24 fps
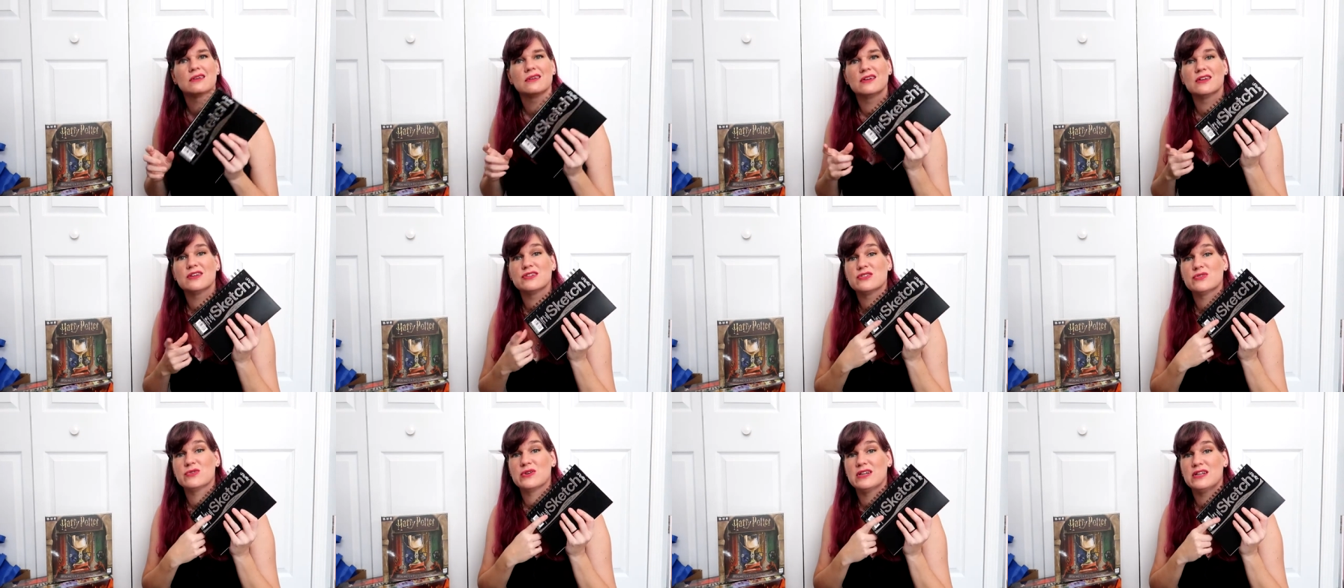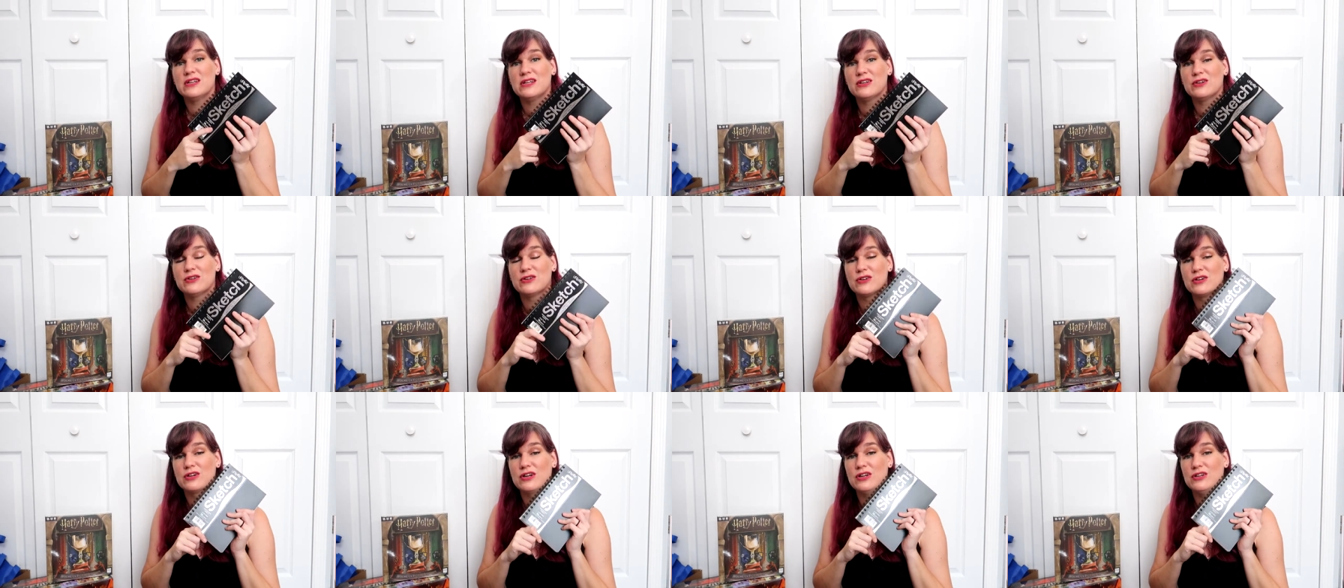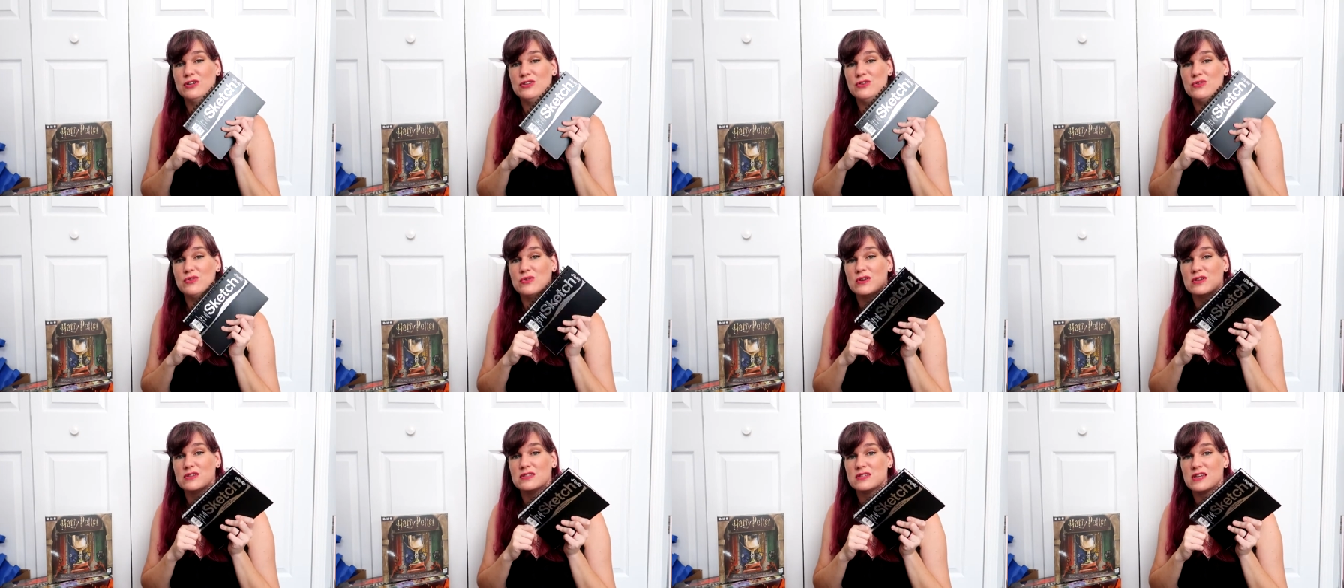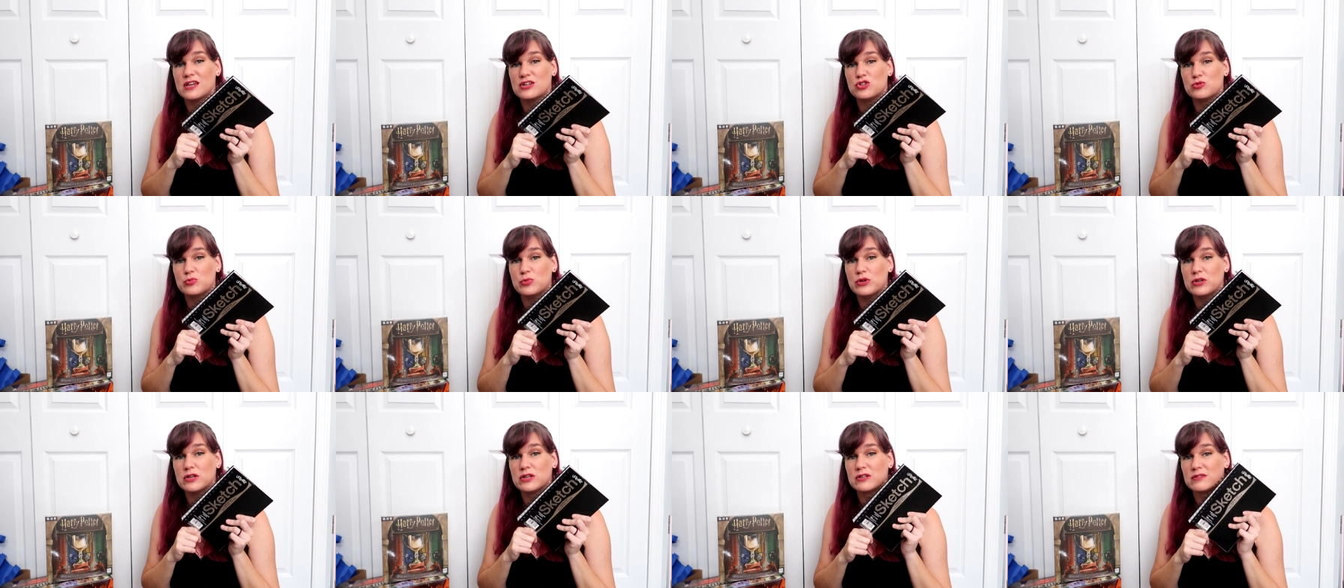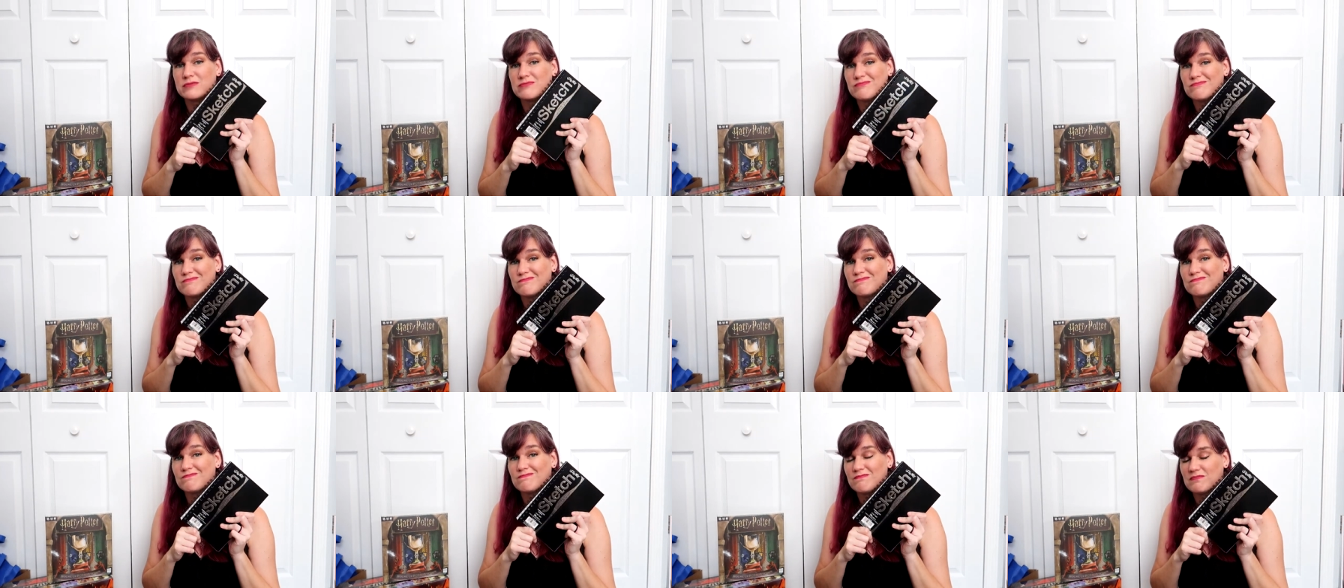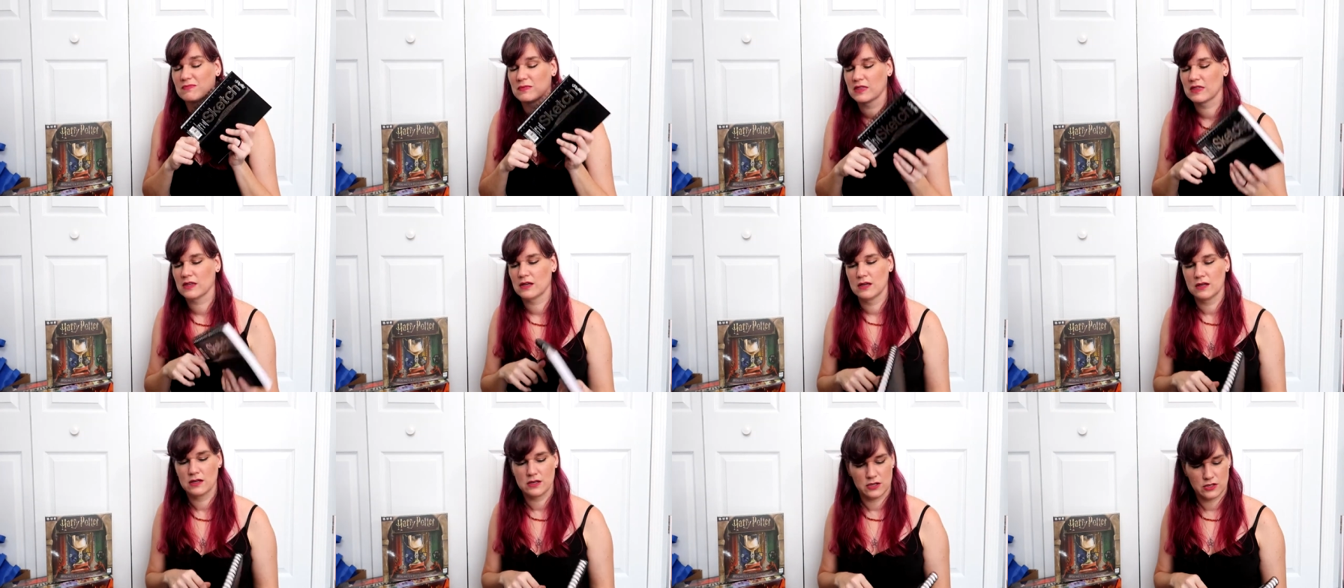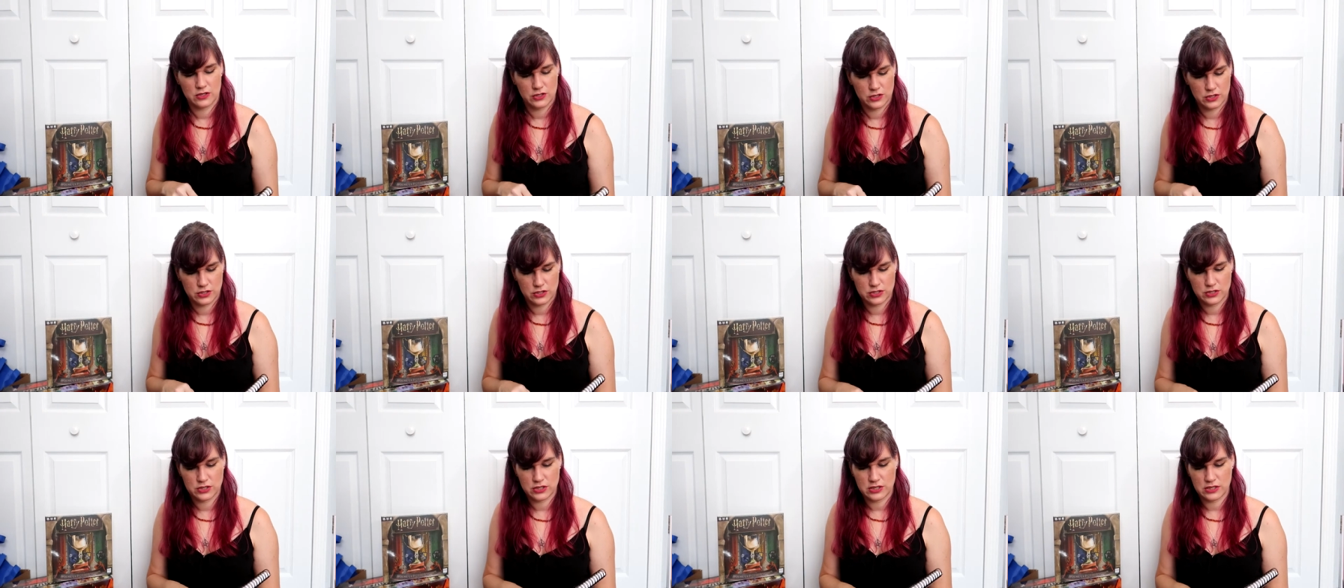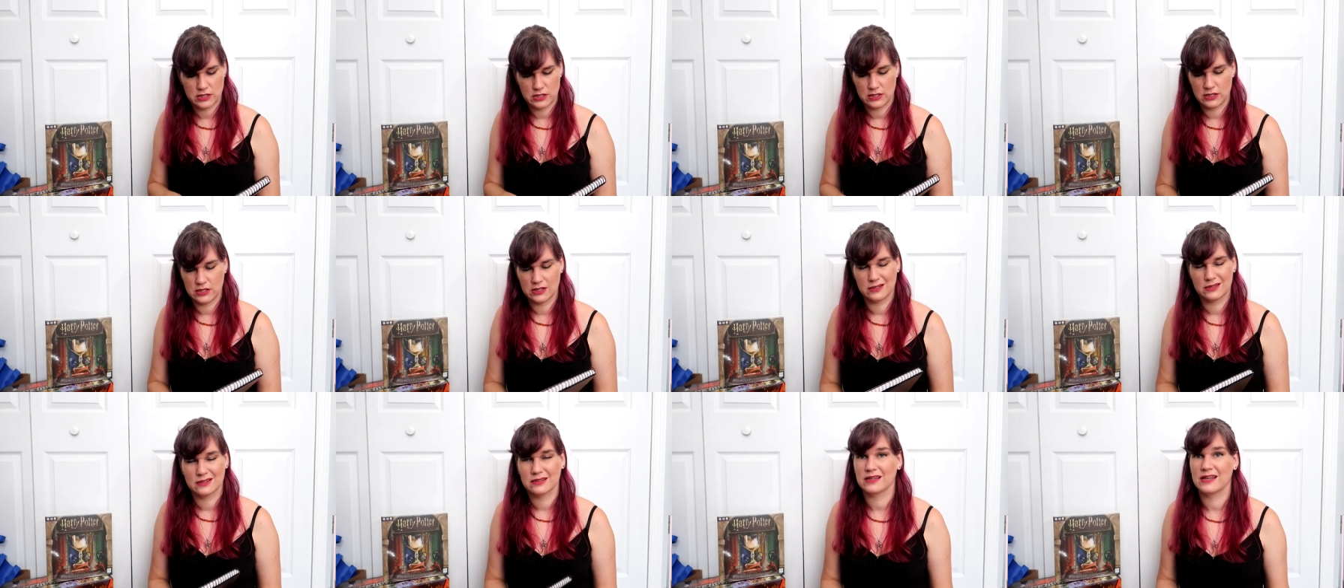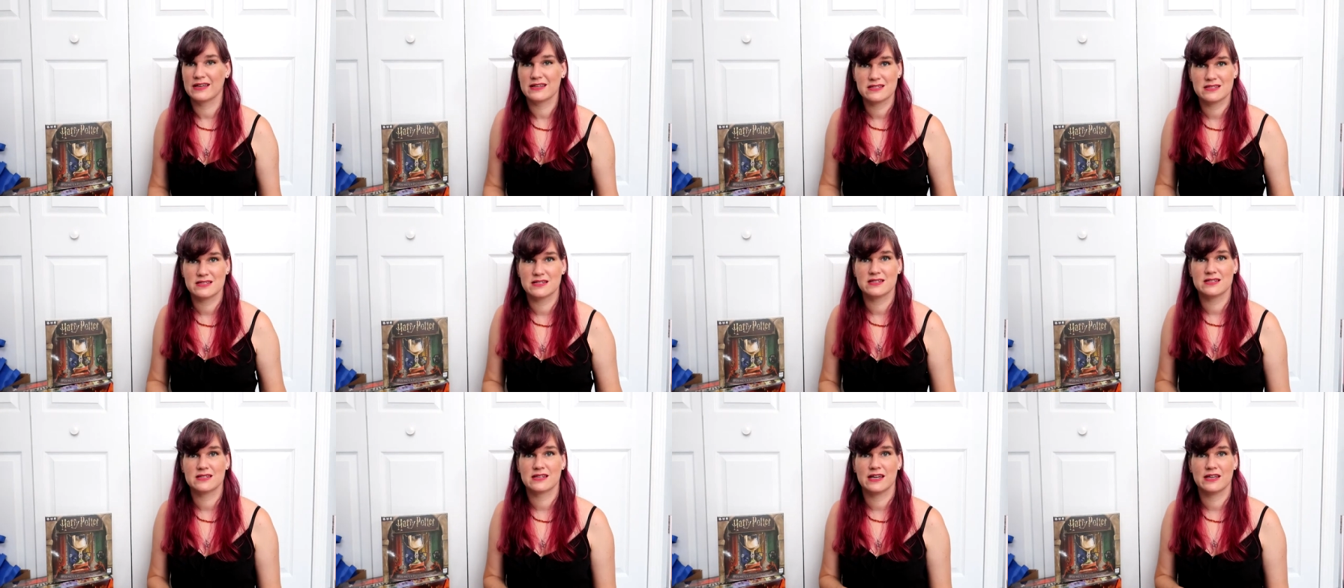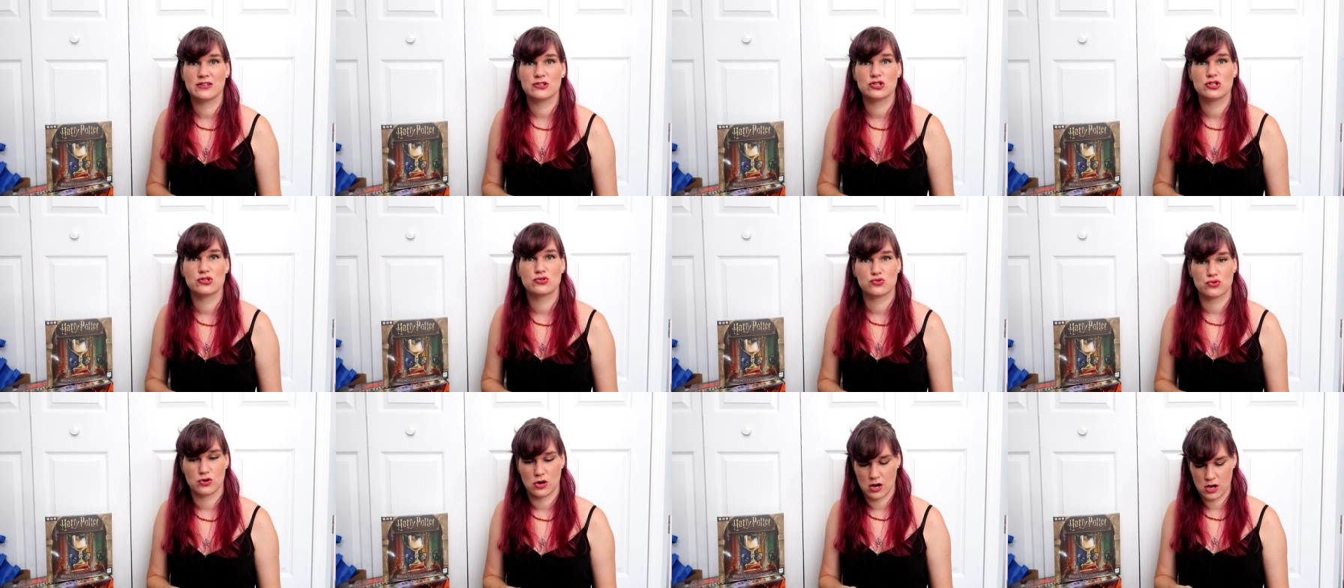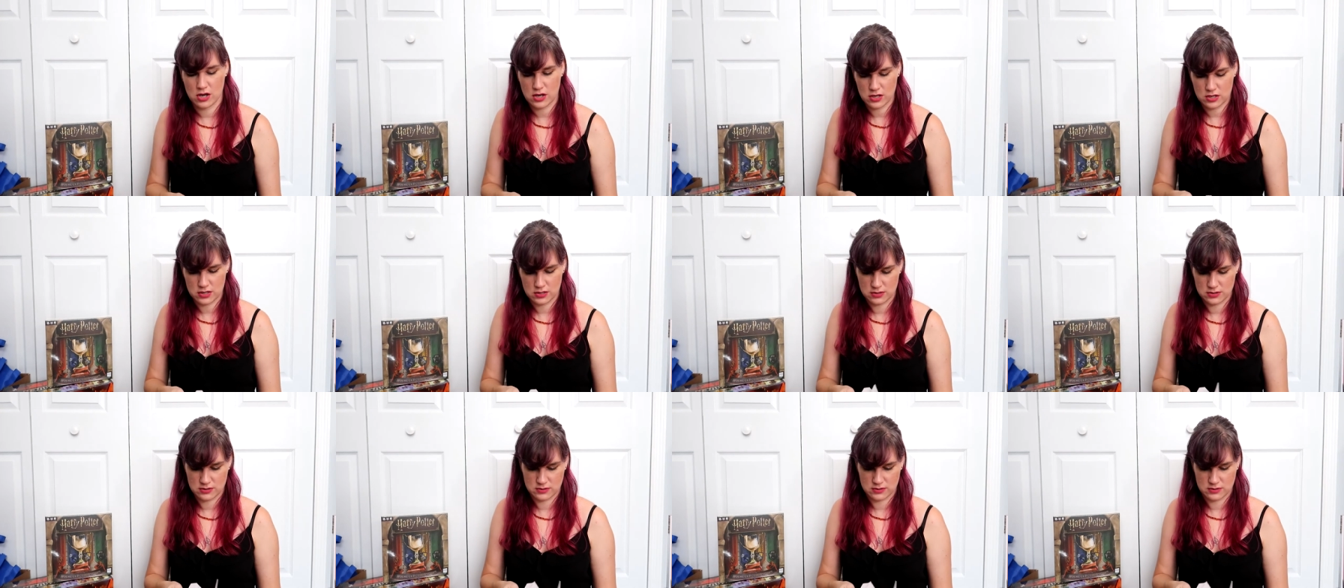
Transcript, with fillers: Also getting her a new sketchbook. She likes to sketch and draw.